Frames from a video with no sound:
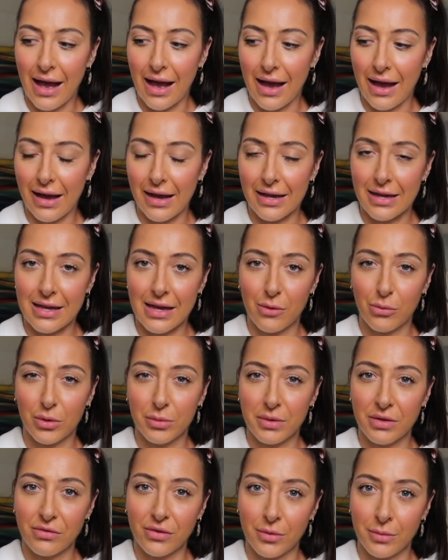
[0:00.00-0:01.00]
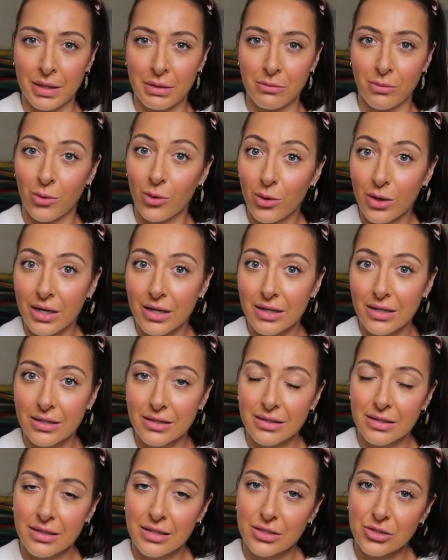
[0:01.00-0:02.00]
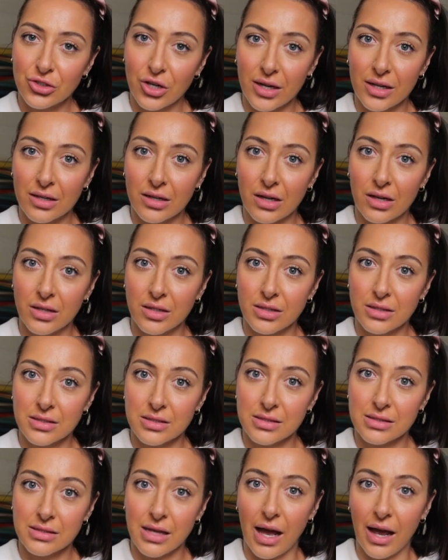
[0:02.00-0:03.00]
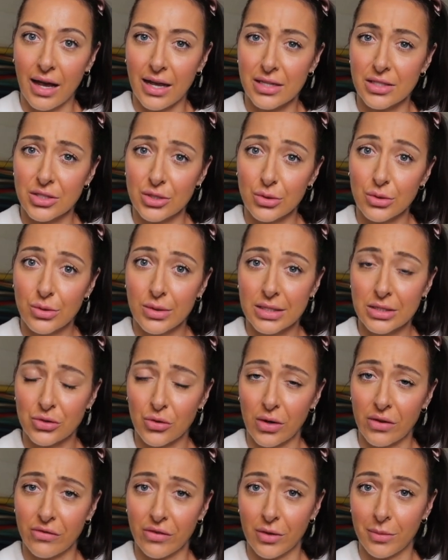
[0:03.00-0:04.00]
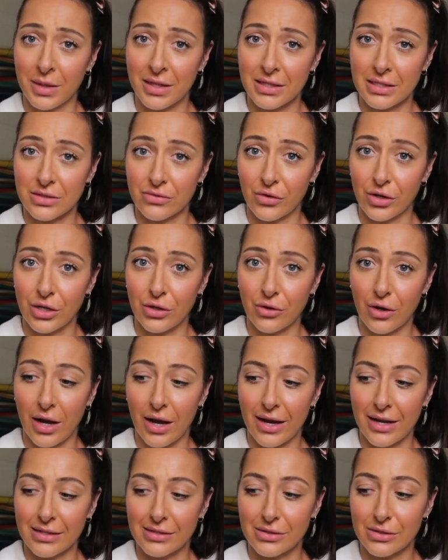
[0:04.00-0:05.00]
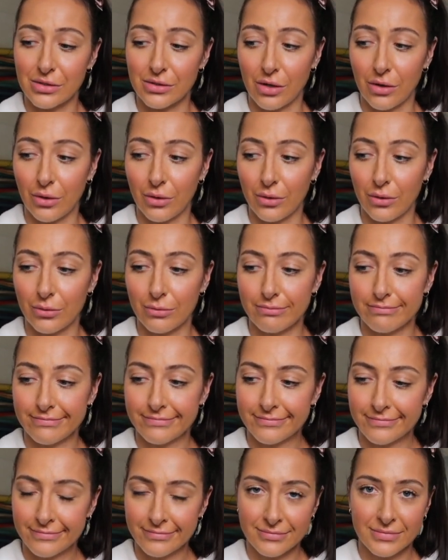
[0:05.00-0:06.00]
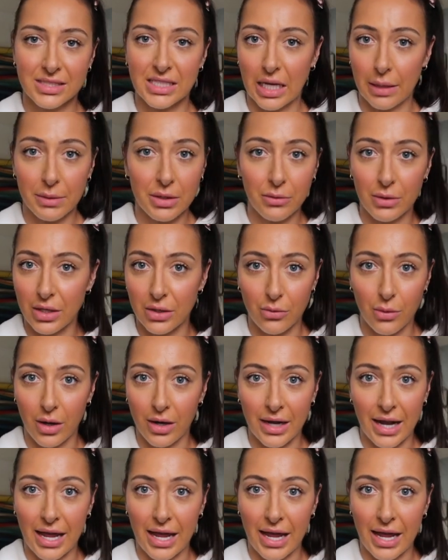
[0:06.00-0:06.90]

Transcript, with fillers: I will be filming more try on hauls. I do enjoy filming these for you guys, so tell me what you want